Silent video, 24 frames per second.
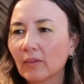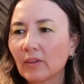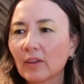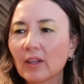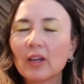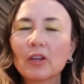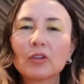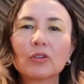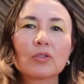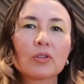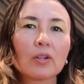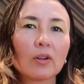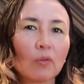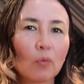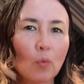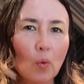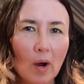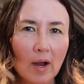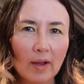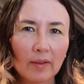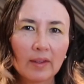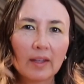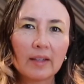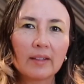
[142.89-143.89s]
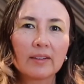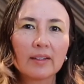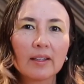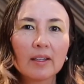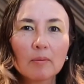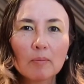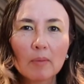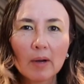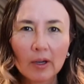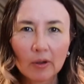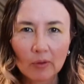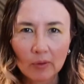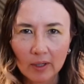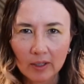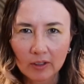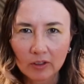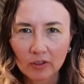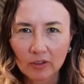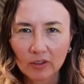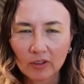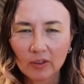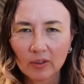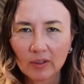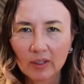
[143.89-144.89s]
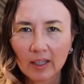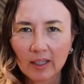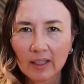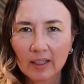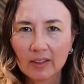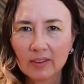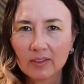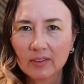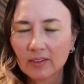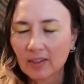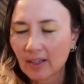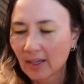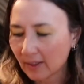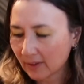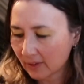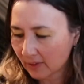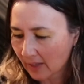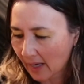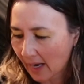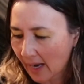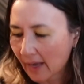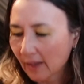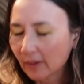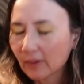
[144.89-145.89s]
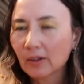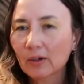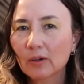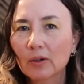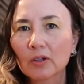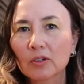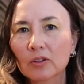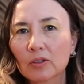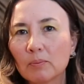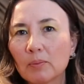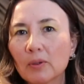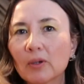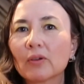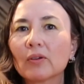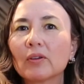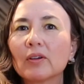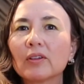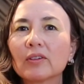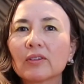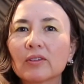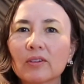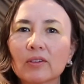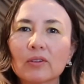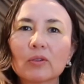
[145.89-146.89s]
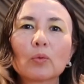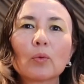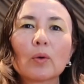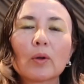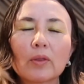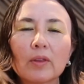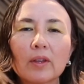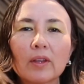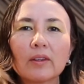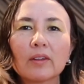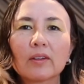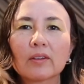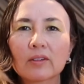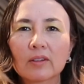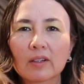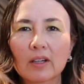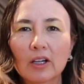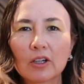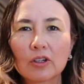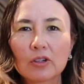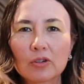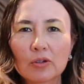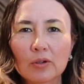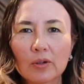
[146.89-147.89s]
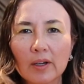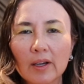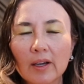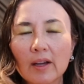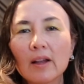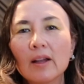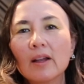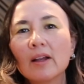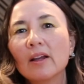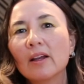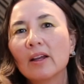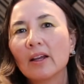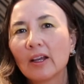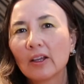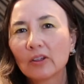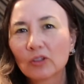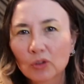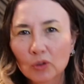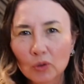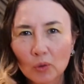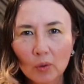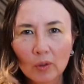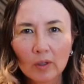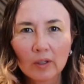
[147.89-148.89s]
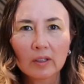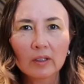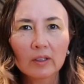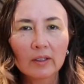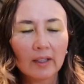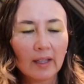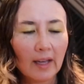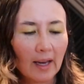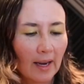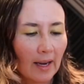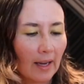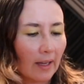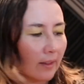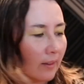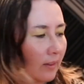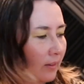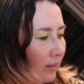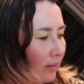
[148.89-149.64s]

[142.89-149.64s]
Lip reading: the history of why they did migrate to the United States, and their experiences within this country historically and